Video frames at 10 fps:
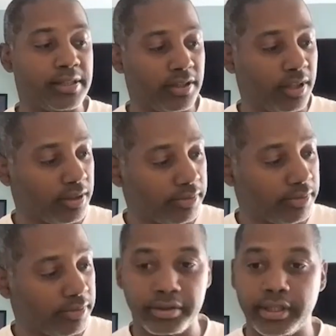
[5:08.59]
I talked to the
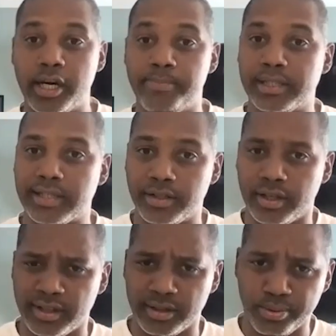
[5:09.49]
physical therapist, I
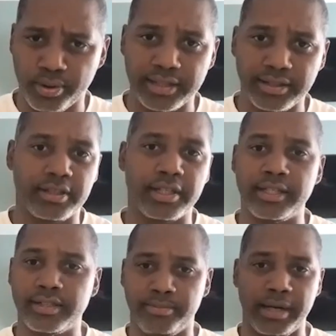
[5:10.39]
talked to the
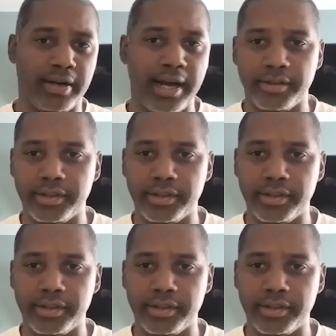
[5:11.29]
prosthetist about how